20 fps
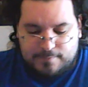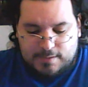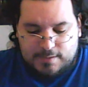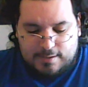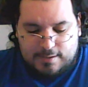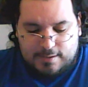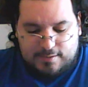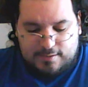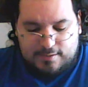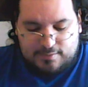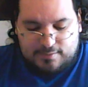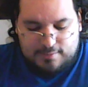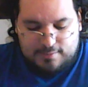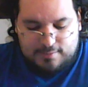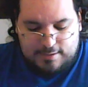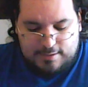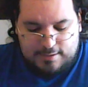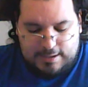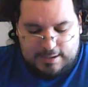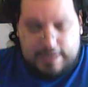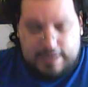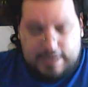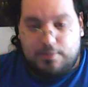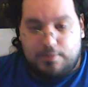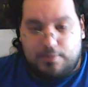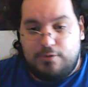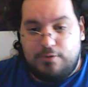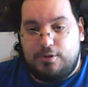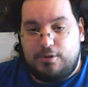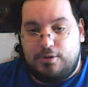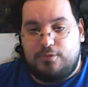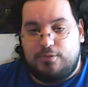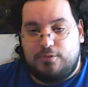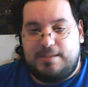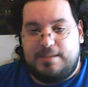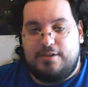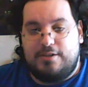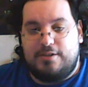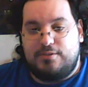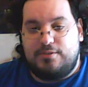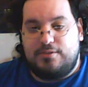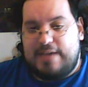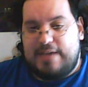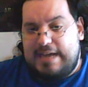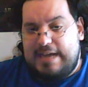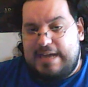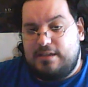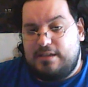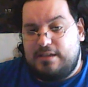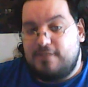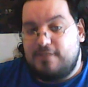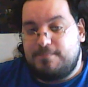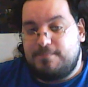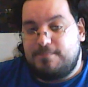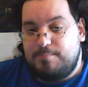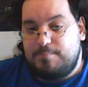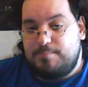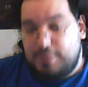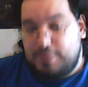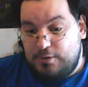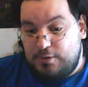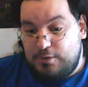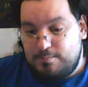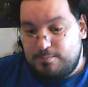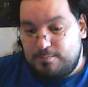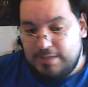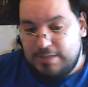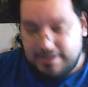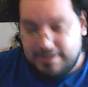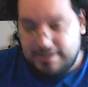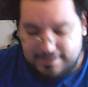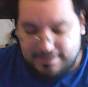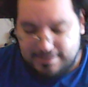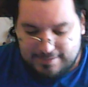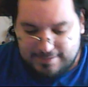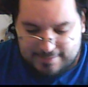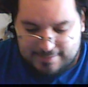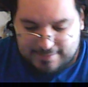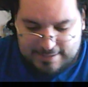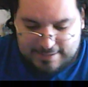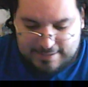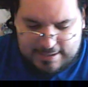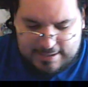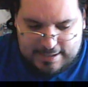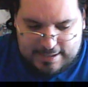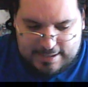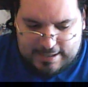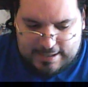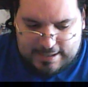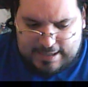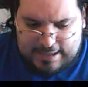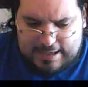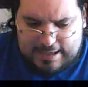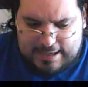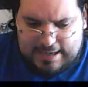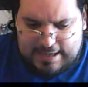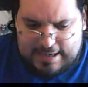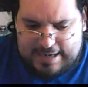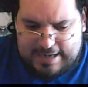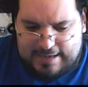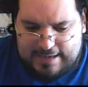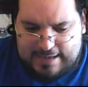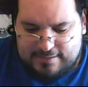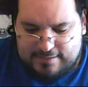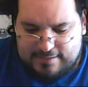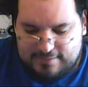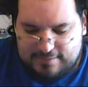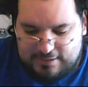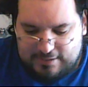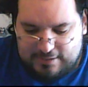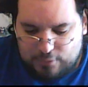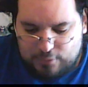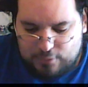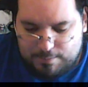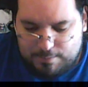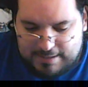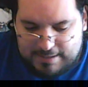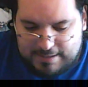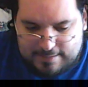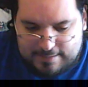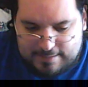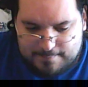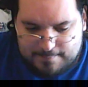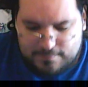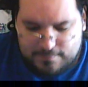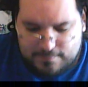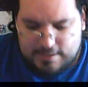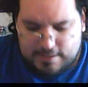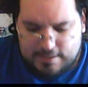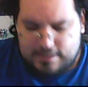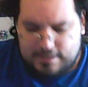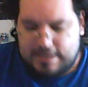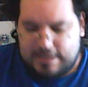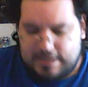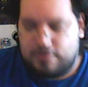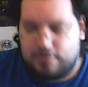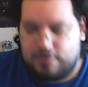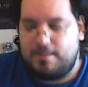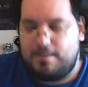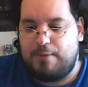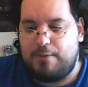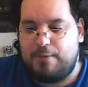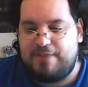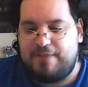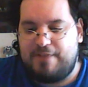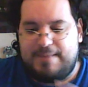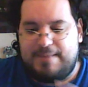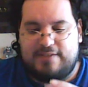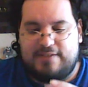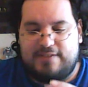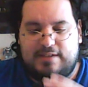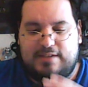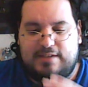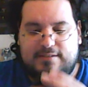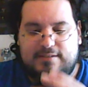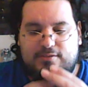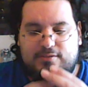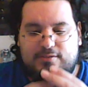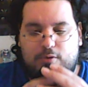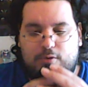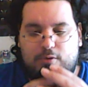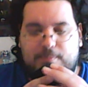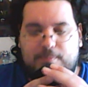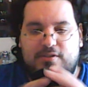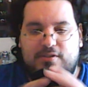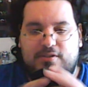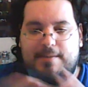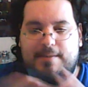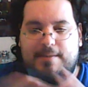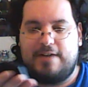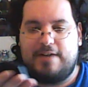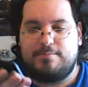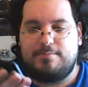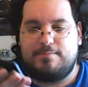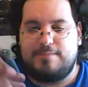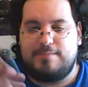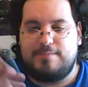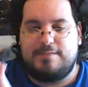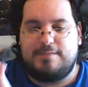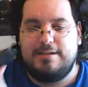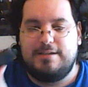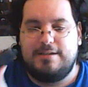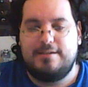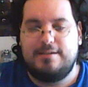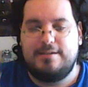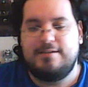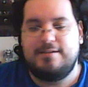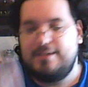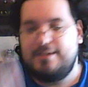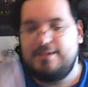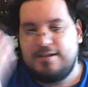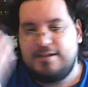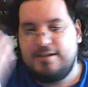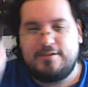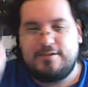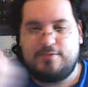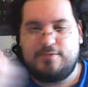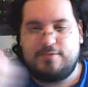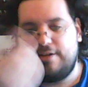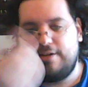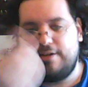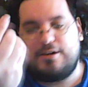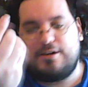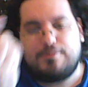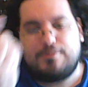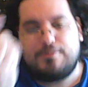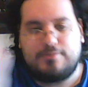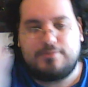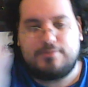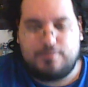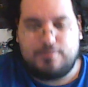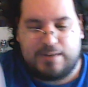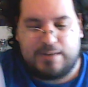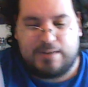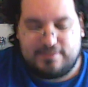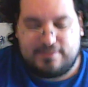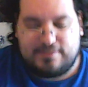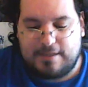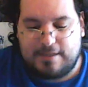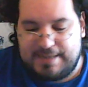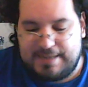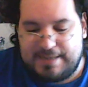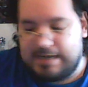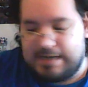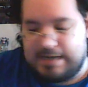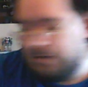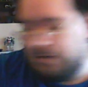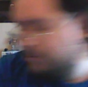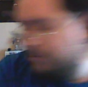Because anyone who knows me knows that I love blue. And I can't get this thing to open. I don't know, my wife managed to get this to open somehow, but the weights come in here.